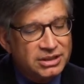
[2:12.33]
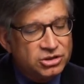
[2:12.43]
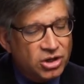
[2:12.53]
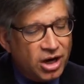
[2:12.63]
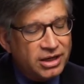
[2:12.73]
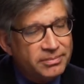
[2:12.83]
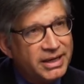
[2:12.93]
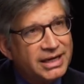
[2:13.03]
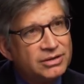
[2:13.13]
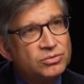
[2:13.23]
Talk
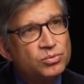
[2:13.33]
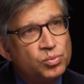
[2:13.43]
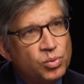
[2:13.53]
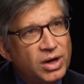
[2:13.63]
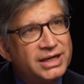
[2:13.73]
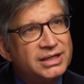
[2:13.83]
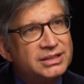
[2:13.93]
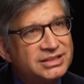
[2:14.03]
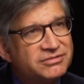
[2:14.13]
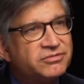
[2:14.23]
about what
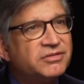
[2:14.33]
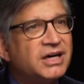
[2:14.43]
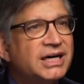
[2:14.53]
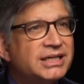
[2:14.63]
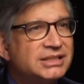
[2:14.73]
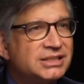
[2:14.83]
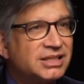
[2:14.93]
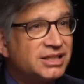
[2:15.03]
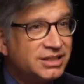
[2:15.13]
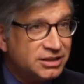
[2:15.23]
defines
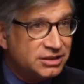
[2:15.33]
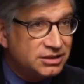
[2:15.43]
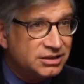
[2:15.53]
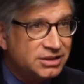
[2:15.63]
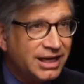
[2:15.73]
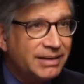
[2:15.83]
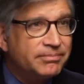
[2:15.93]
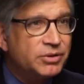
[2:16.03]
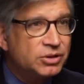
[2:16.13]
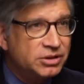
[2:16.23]
theater at
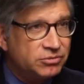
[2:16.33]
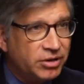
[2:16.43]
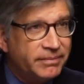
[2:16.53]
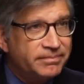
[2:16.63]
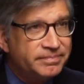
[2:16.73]
Berkeley Rep.